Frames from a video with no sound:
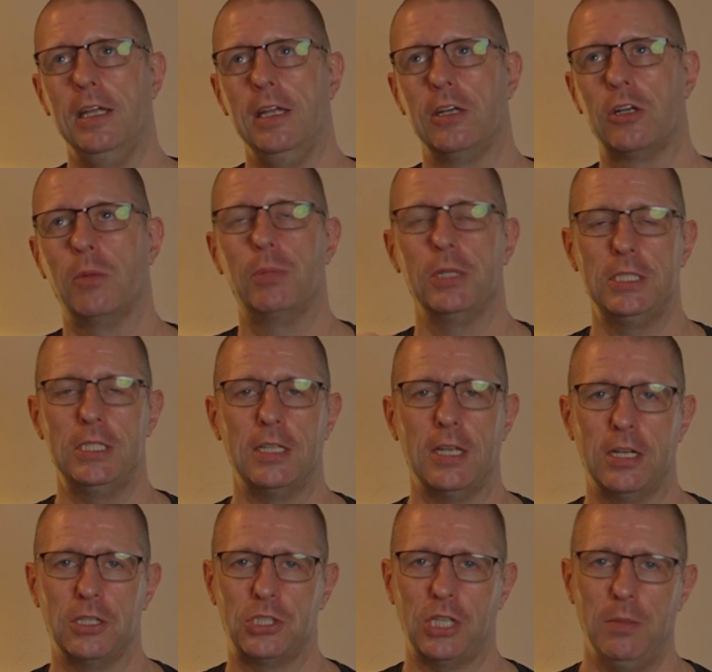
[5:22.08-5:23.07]
completed
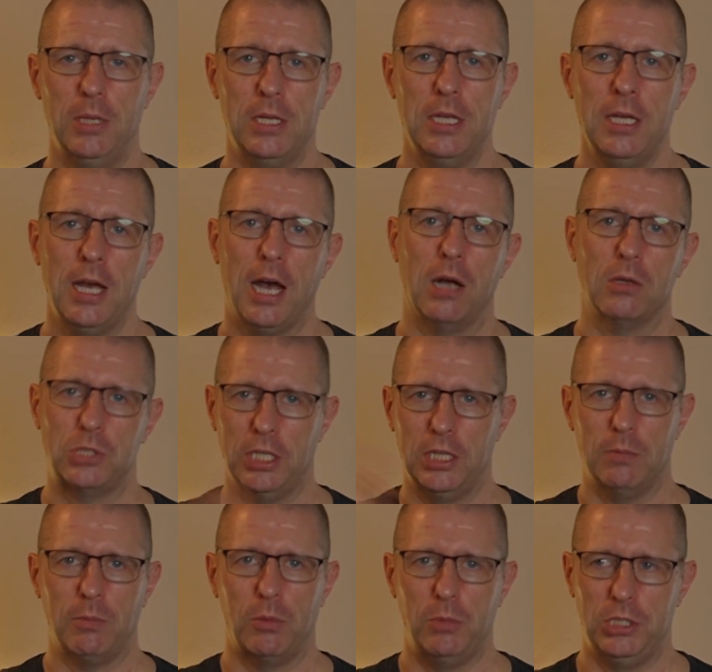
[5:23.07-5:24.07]
an assignment, I'll
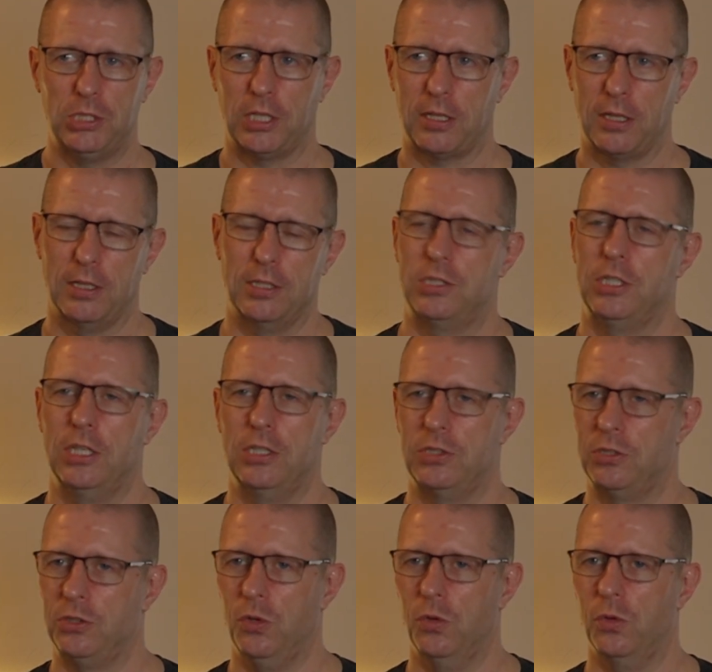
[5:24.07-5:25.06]
send them a wee sticker that
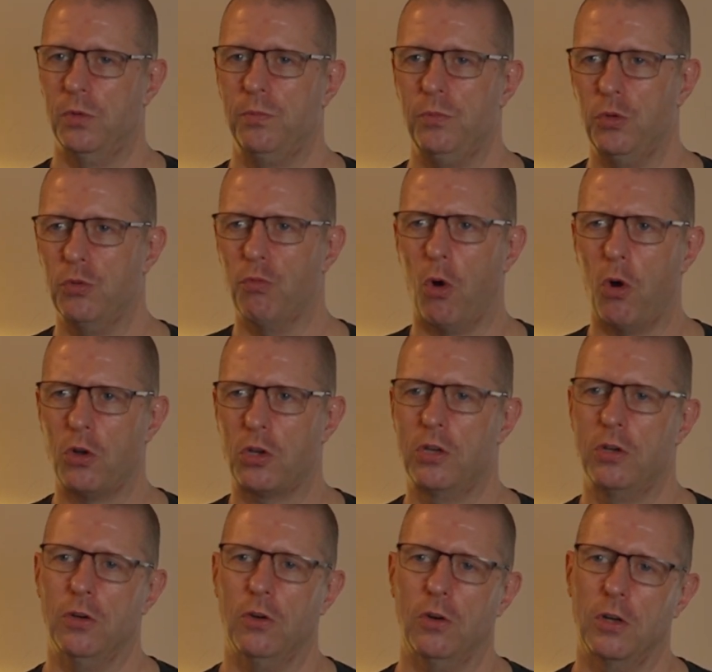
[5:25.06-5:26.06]
says, you know, you rock,
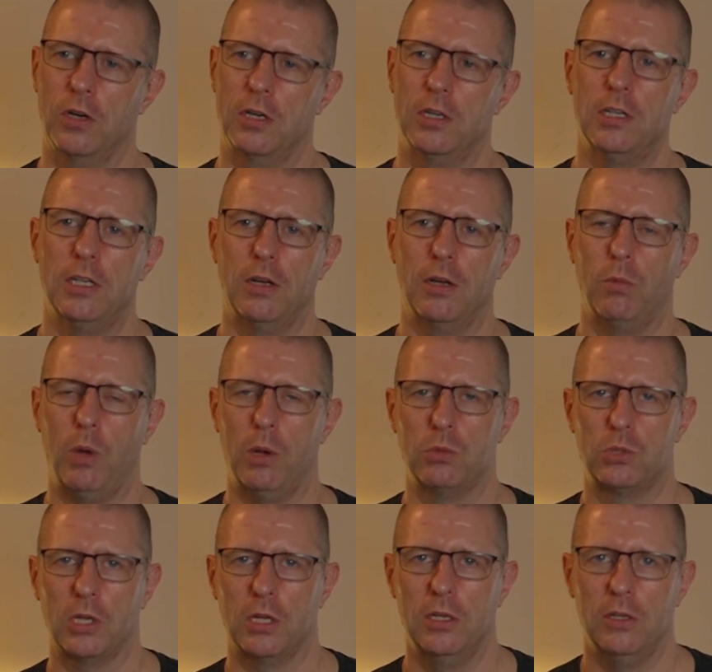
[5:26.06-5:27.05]
or
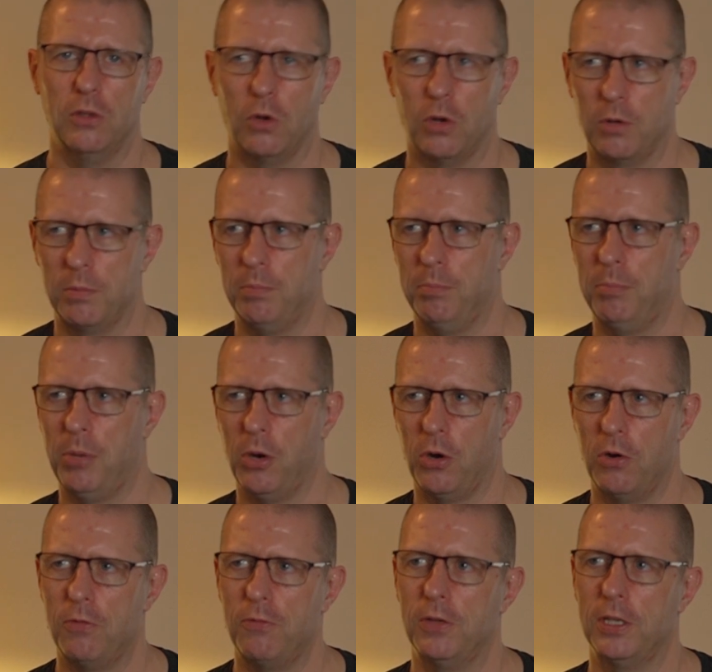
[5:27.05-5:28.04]
well done, or
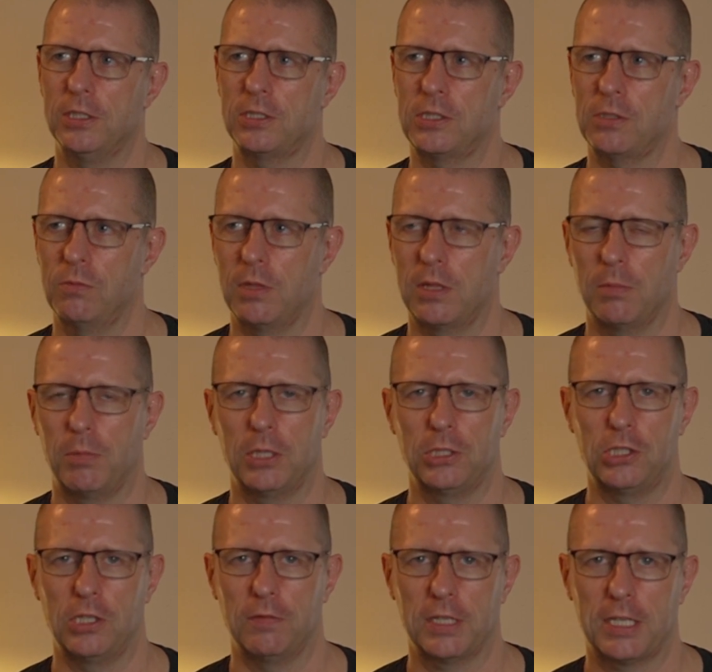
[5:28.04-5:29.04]
perfect, with a
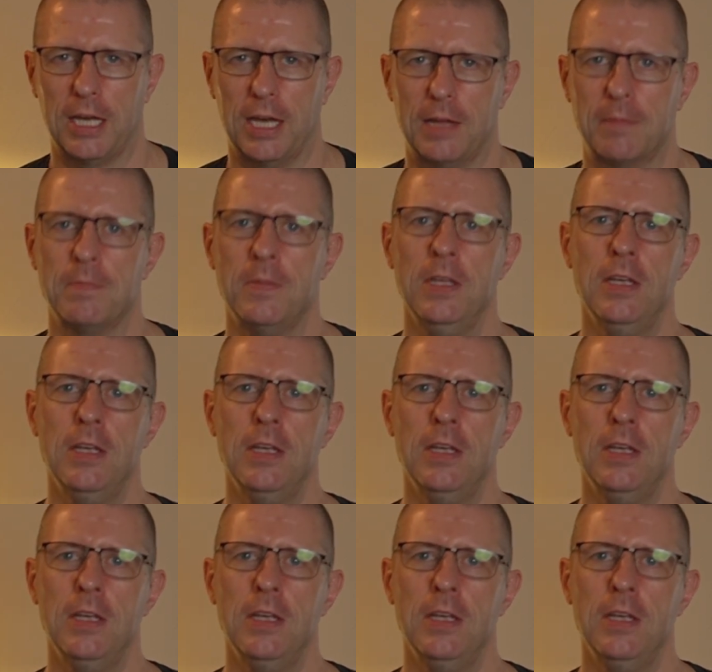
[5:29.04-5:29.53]
picture of a cat.